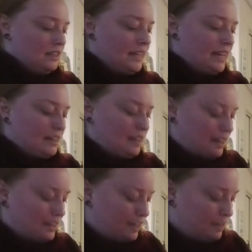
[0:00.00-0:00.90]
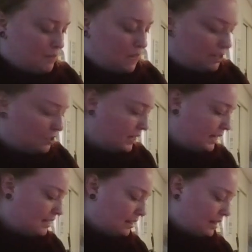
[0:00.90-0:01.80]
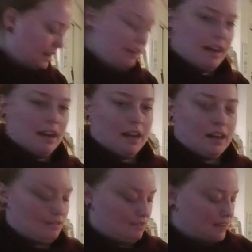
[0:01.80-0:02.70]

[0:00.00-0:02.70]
Again, I am not trying to think any